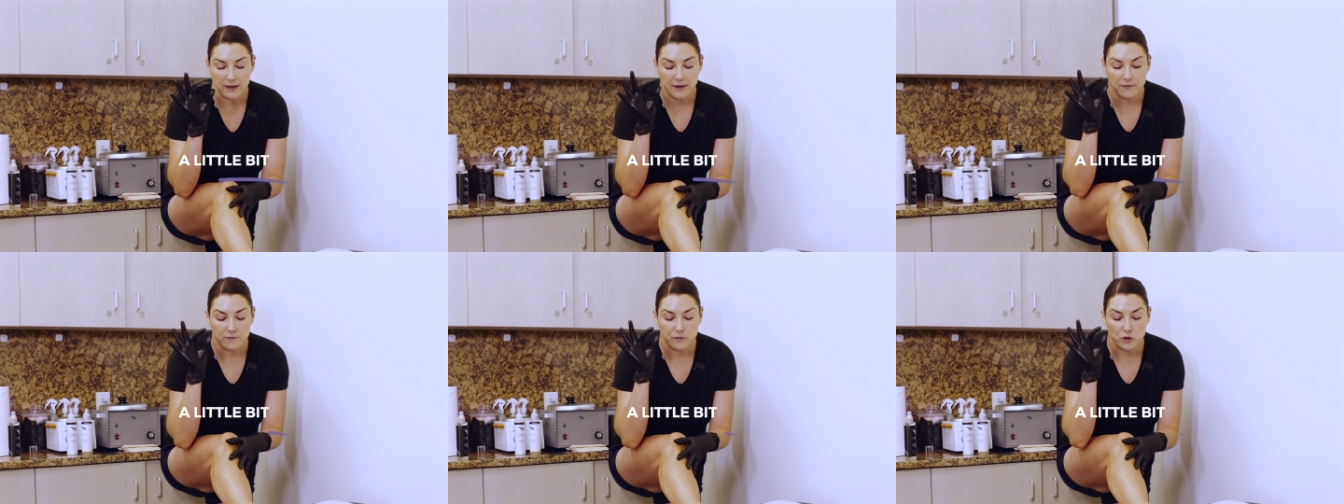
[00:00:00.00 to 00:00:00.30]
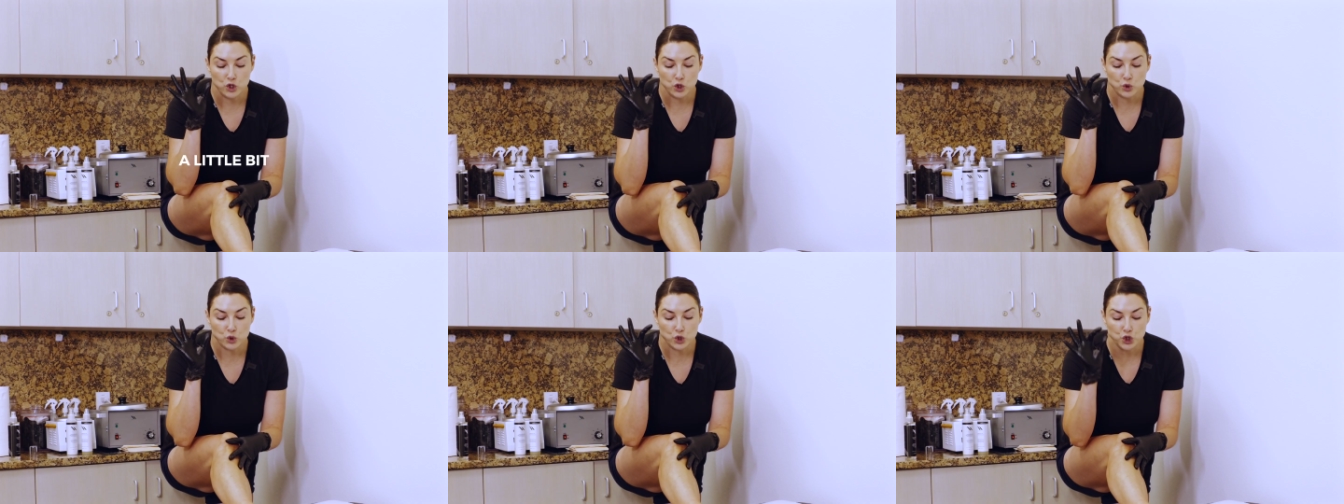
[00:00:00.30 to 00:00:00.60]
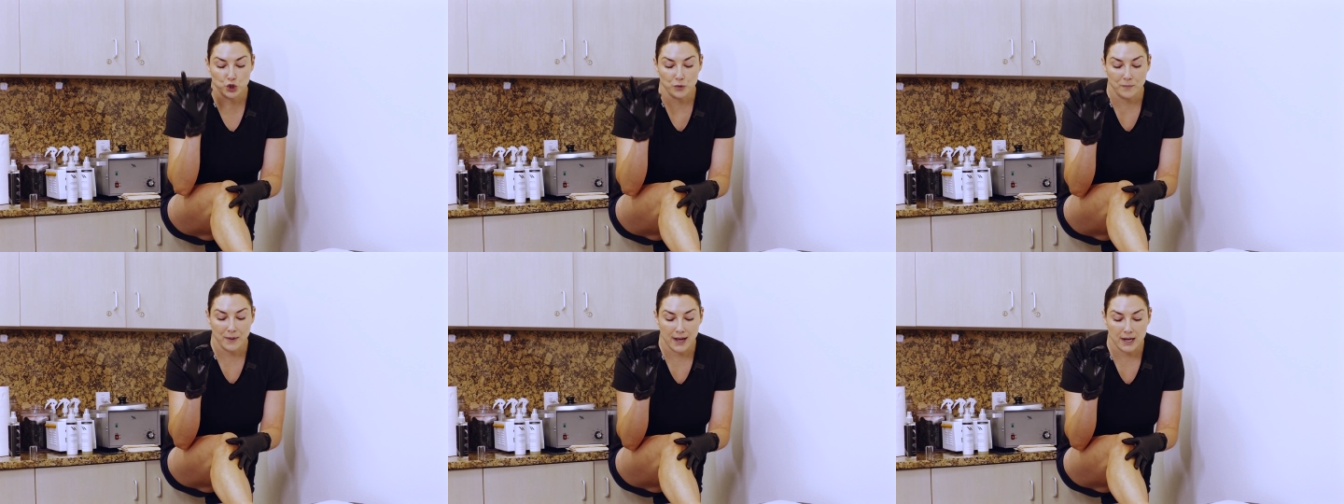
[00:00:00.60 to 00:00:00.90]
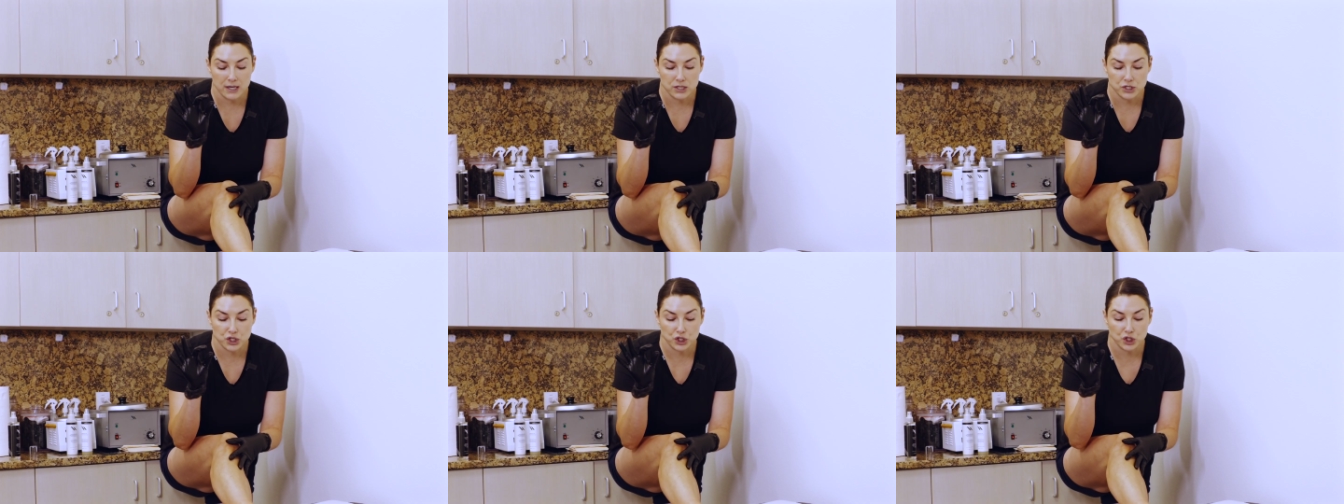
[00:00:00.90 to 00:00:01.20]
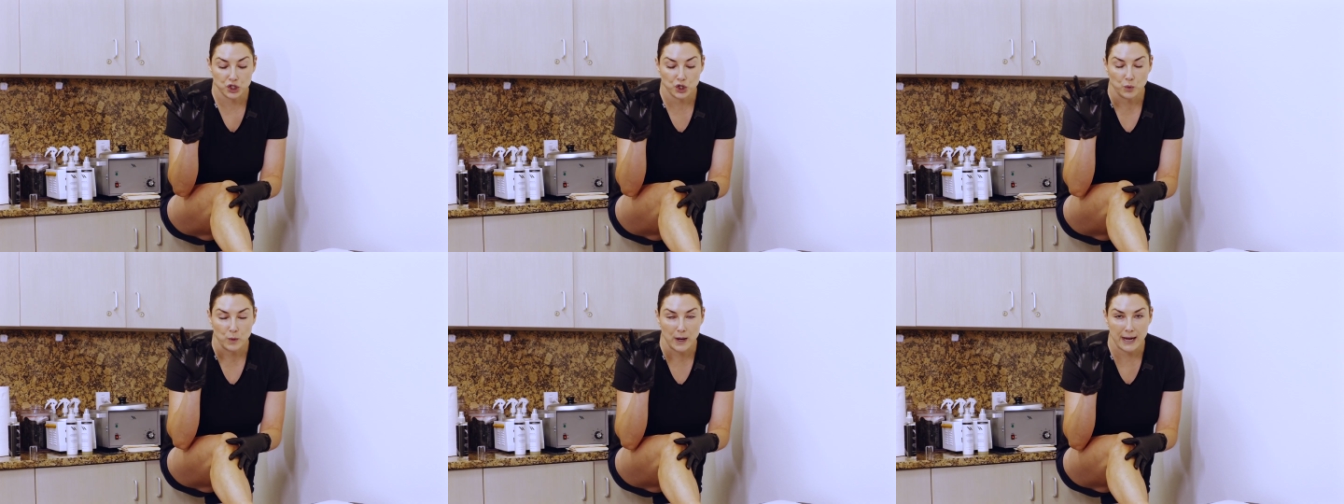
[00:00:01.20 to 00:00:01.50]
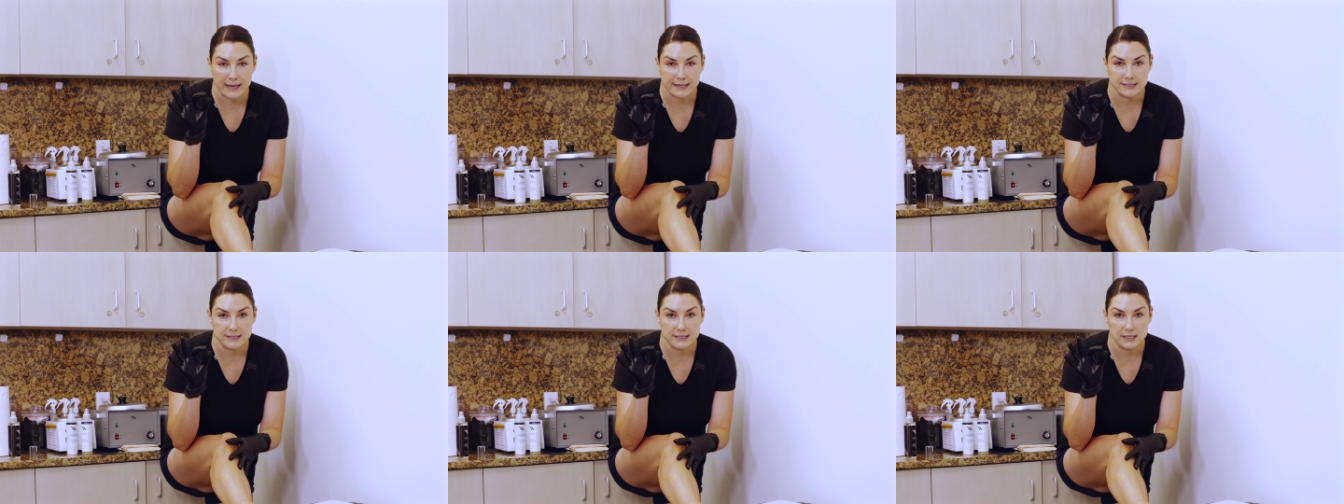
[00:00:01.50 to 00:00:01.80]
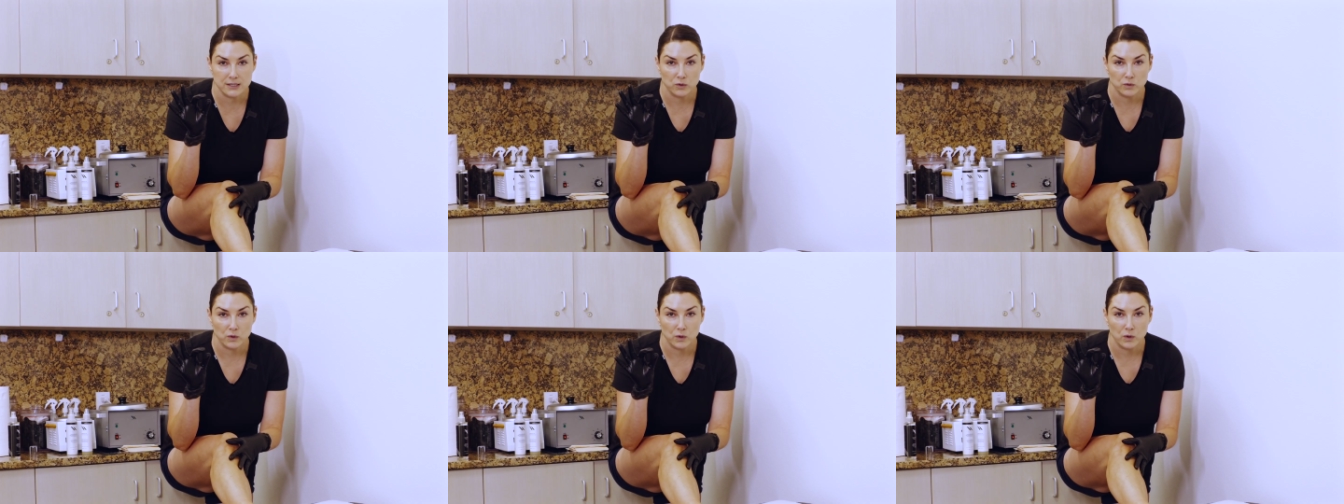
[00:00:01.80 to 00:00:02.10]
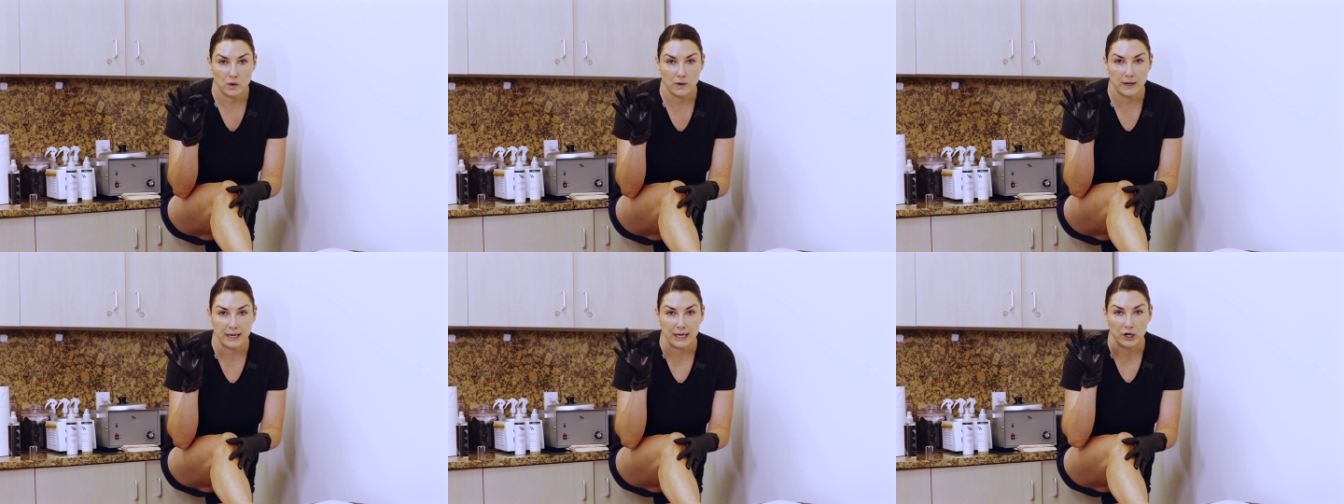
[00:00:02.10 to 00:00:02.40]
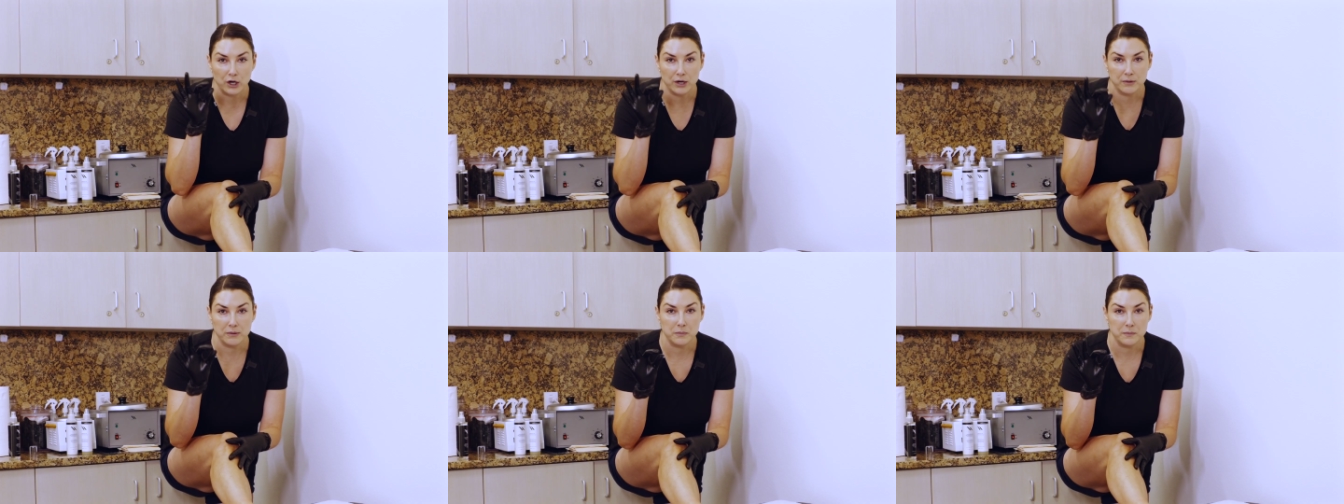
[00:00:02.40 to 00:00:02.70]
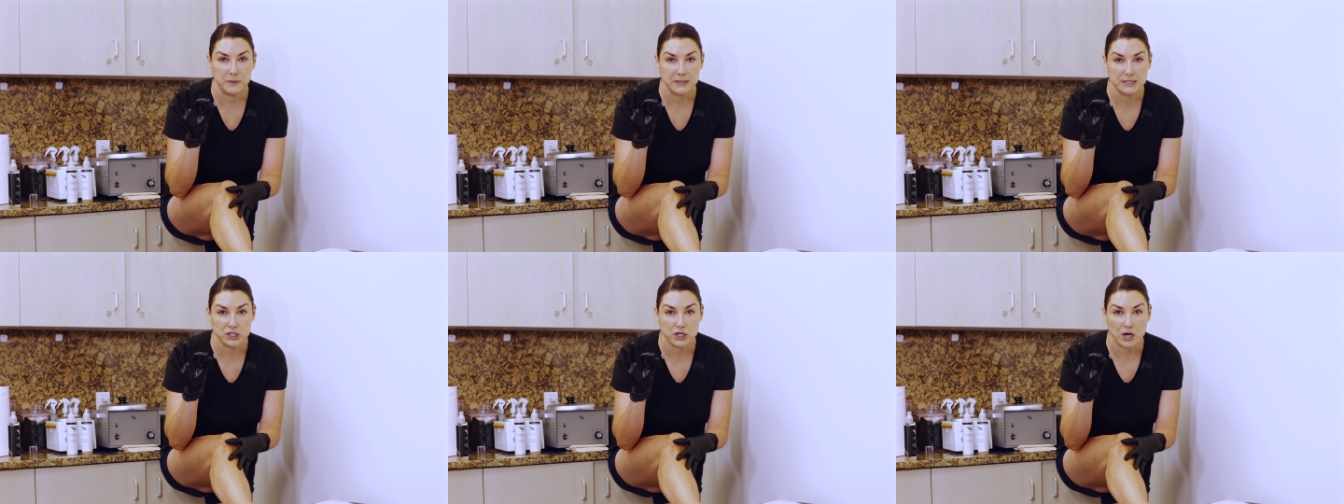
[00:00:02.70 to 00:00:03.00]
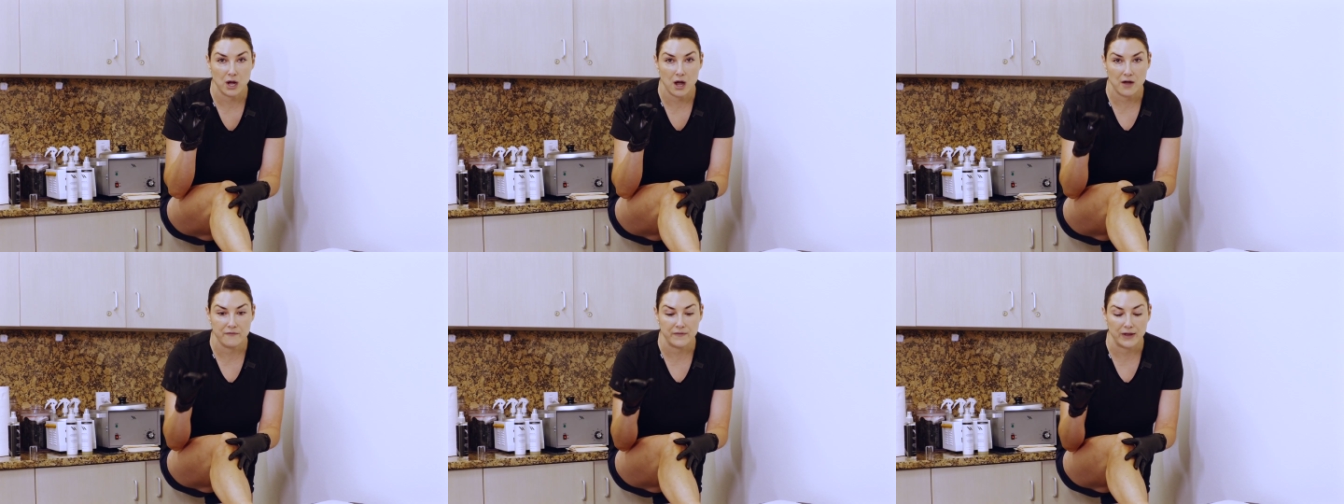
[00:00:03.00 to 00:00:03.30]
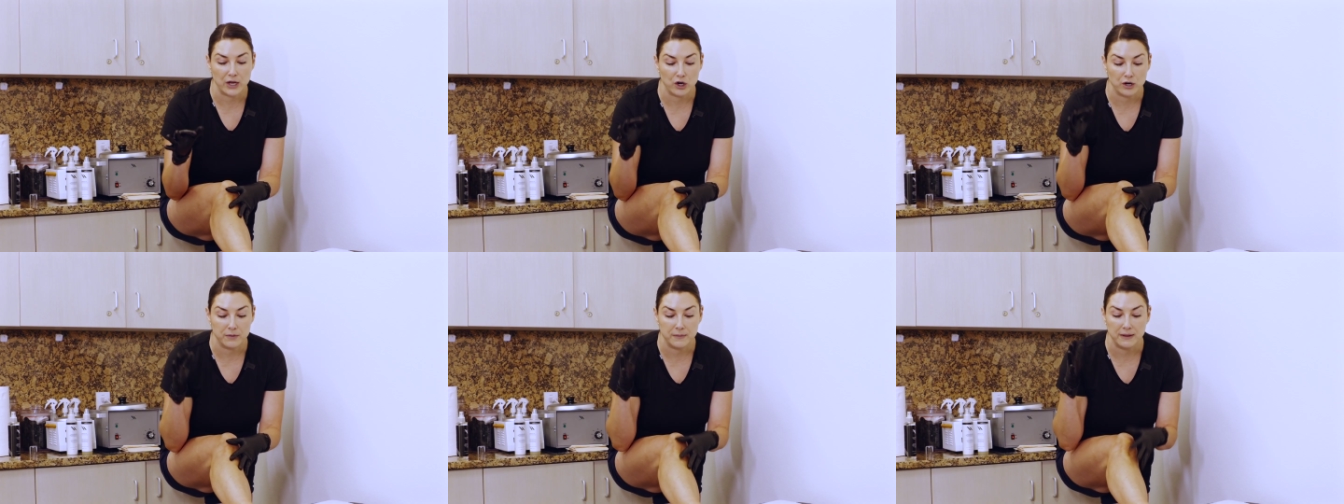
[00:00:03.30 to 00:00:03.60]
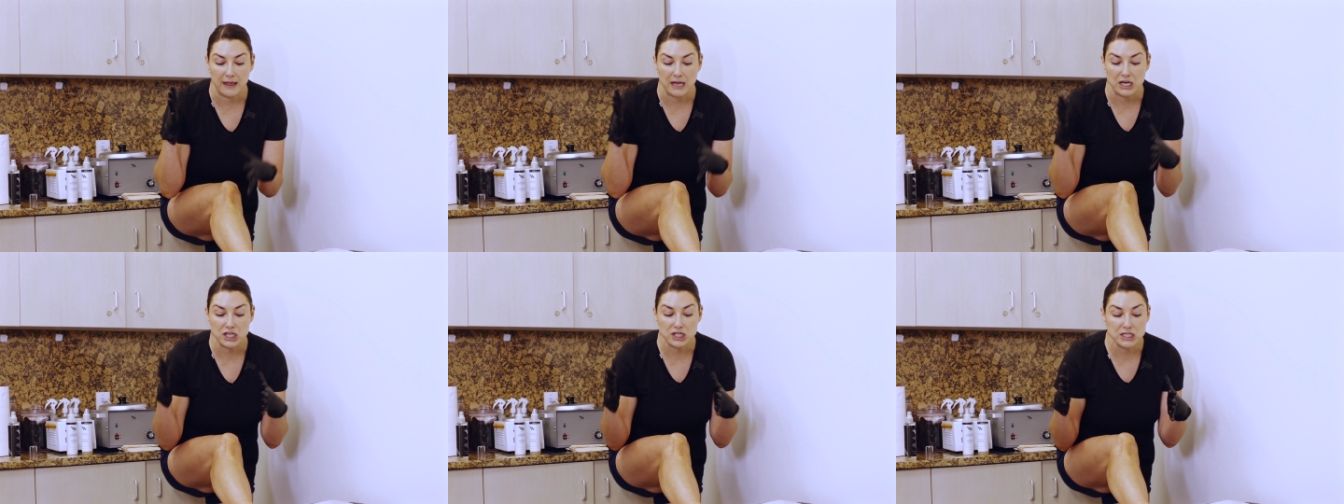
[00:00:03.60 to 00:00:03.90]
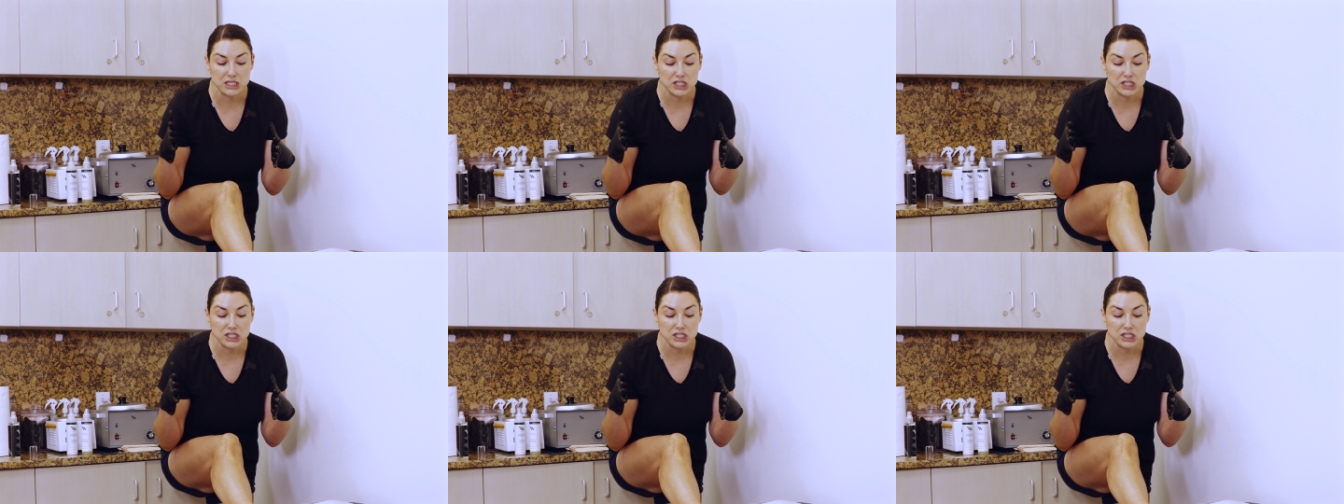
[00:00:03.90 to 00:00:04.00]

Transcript: if you do too much, your wax is gonna roll and you're gonna be pissed off and you're gonna be like,